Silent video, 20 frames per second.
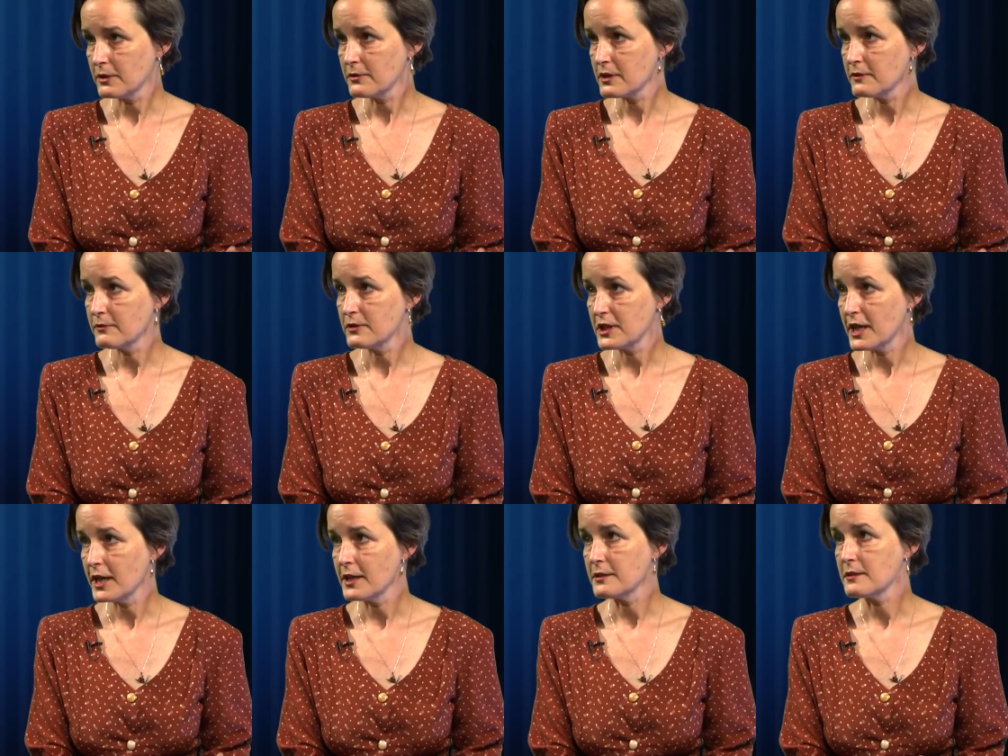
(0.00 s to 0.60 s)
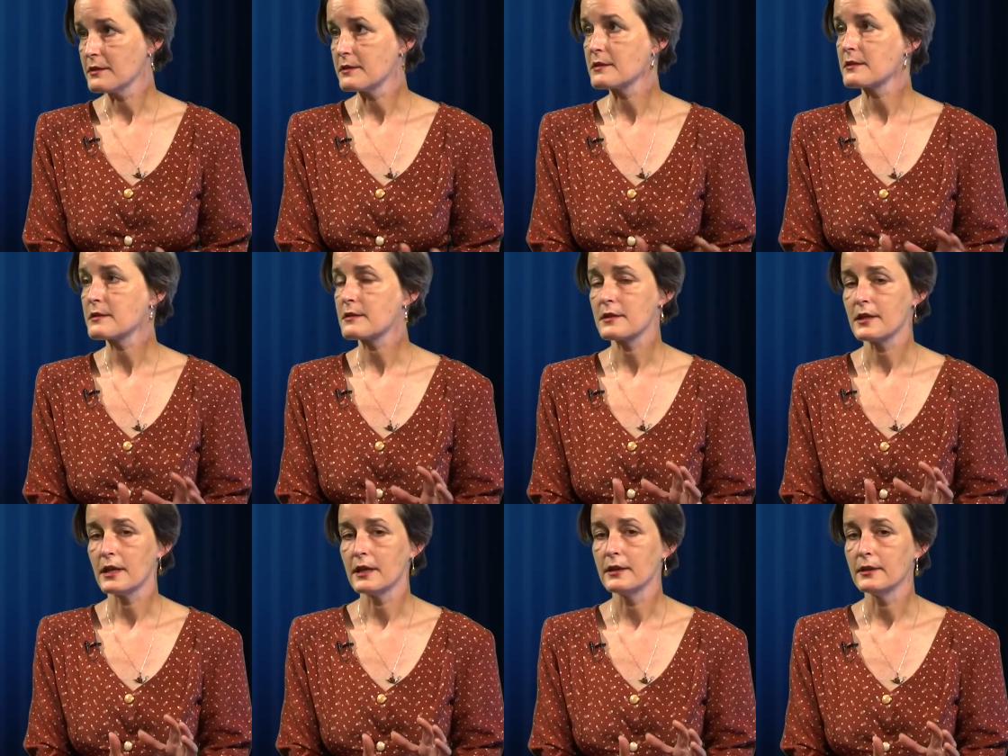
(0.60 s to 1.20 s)

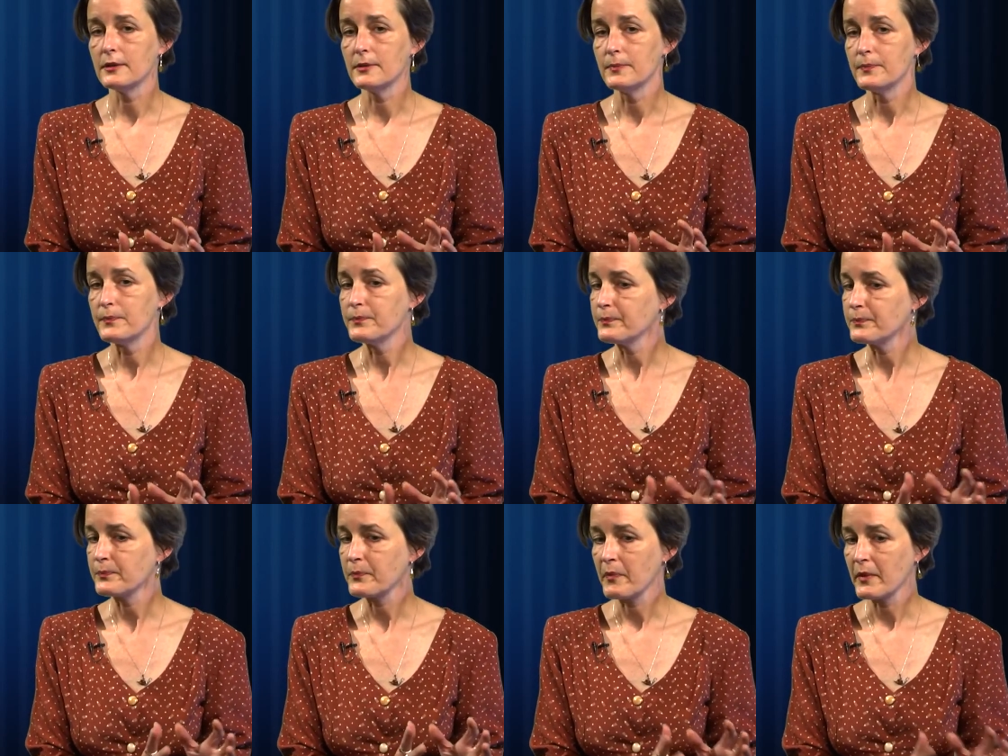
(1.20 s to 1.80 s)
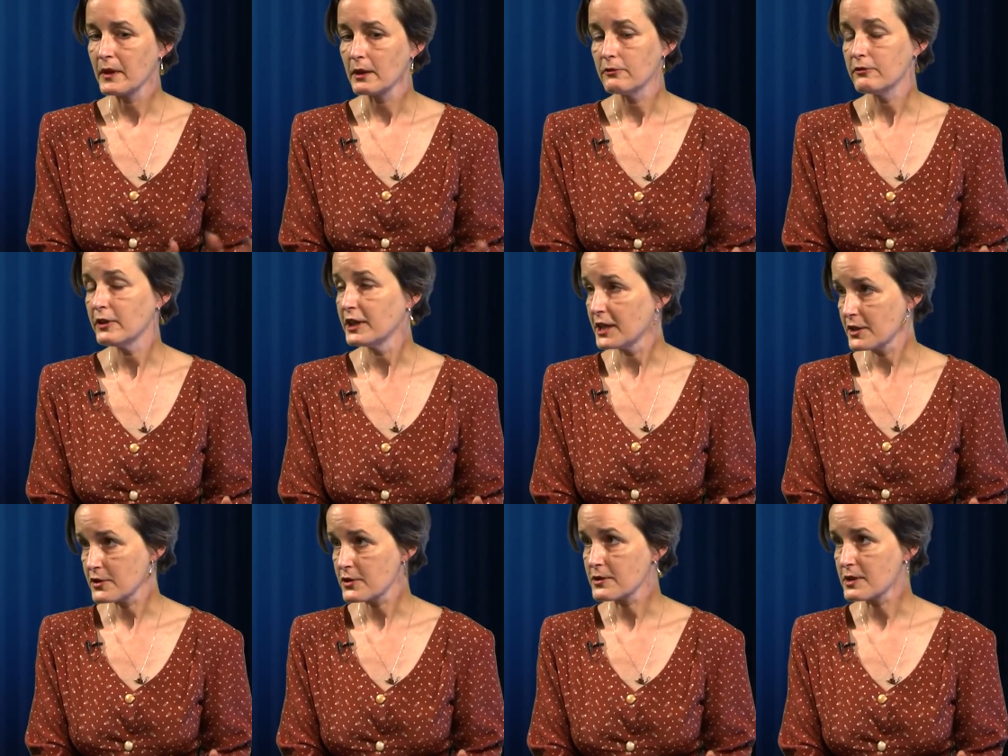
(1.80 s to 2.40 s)
dividends, a
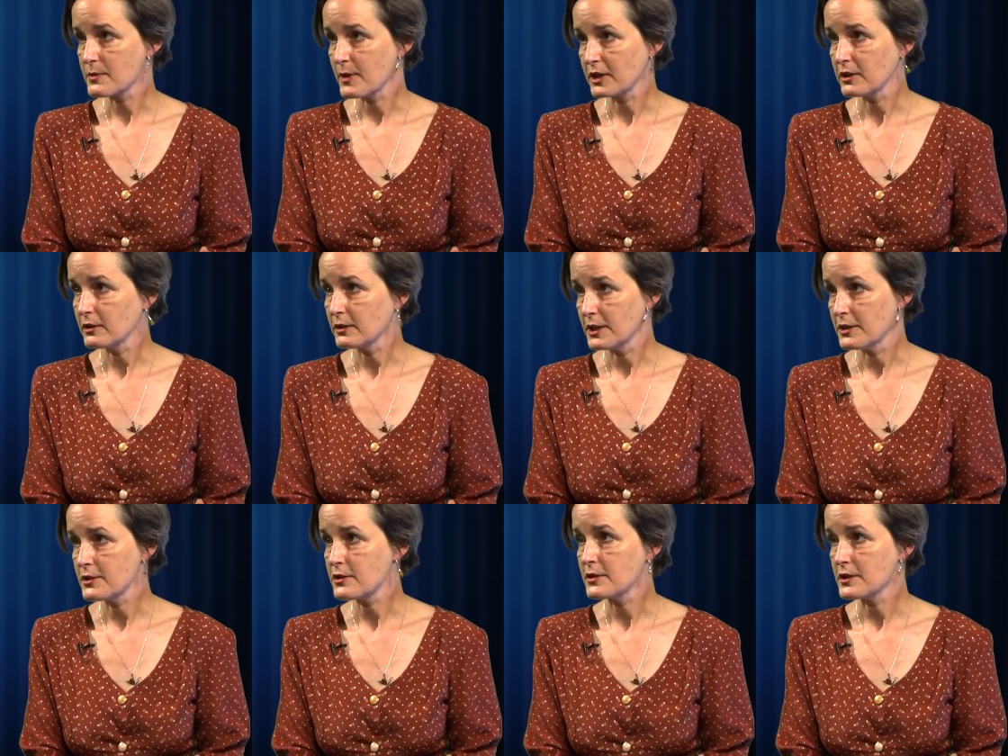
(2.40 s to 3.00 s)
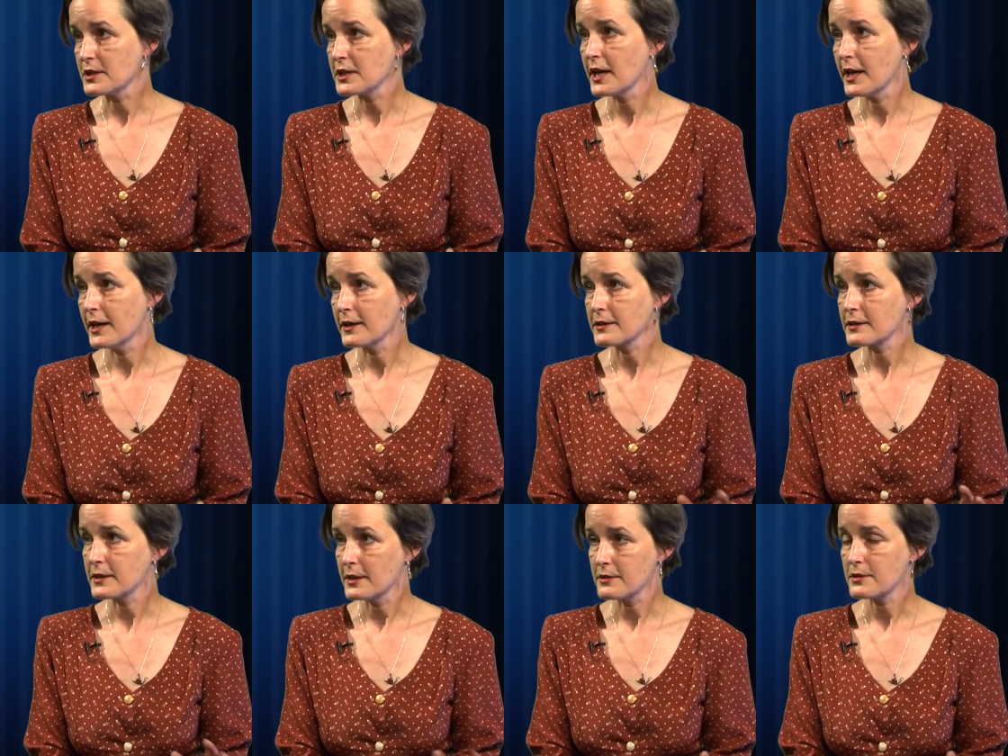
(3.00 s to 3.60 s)
financial speculation
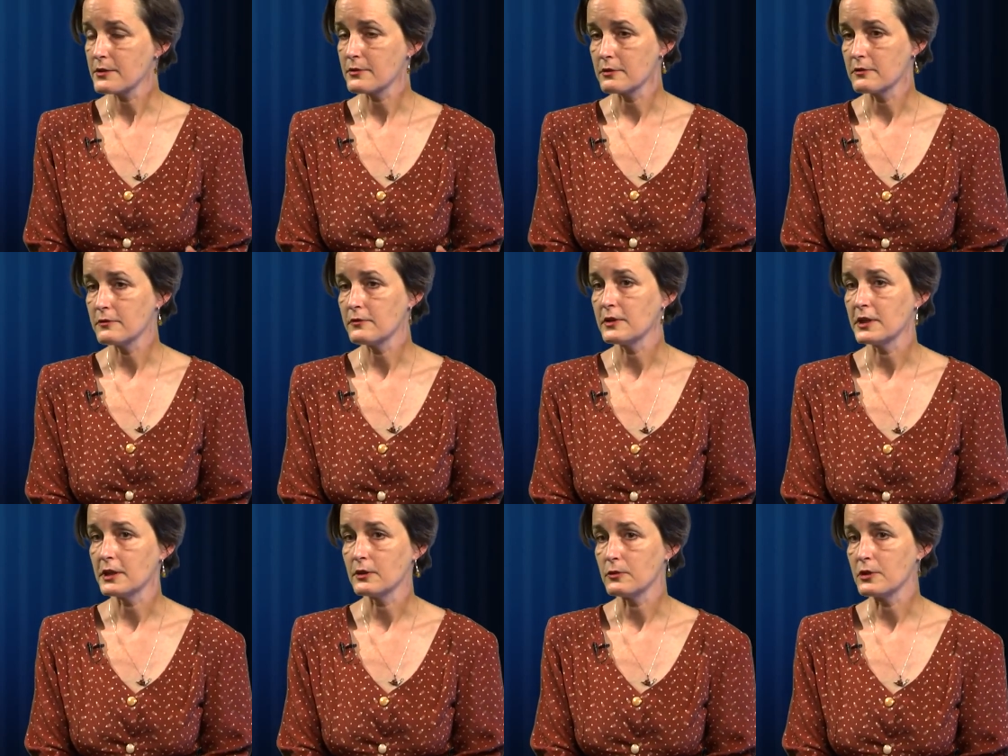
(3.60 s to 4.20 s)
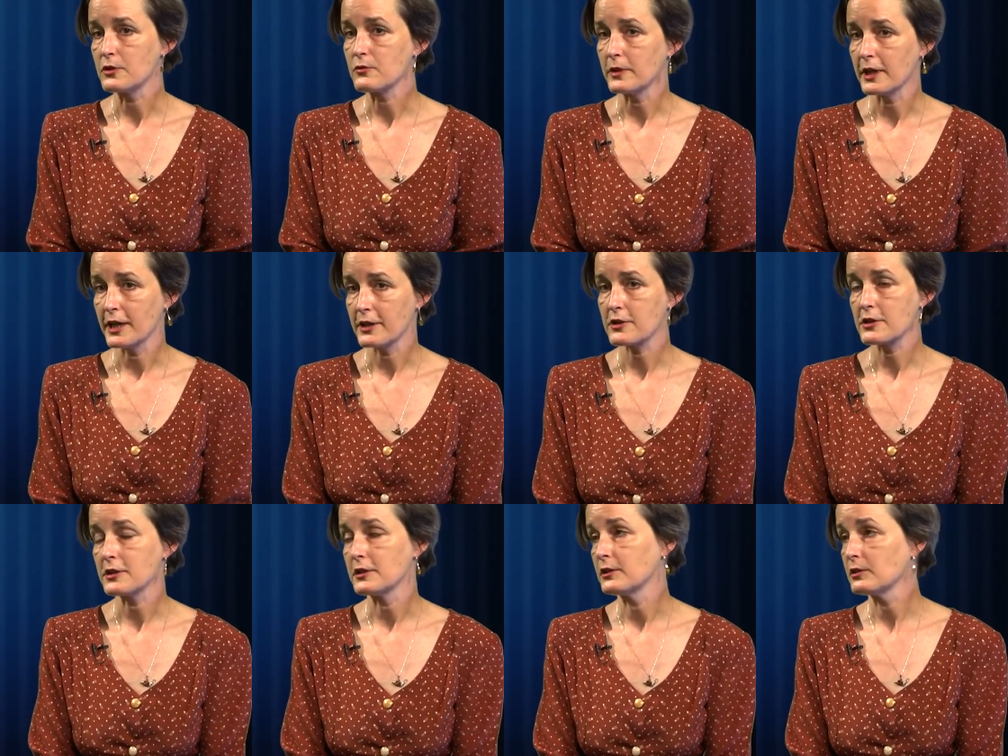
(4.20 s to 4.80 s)
tax, that sort of thing, which would
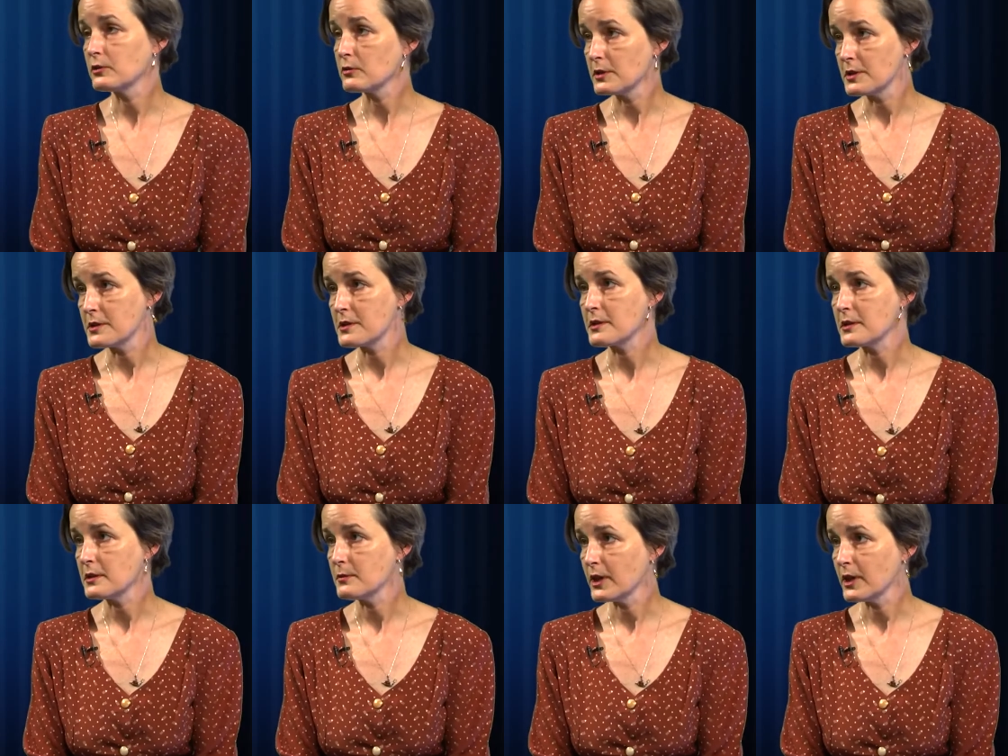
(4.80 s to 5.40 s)
actually increase the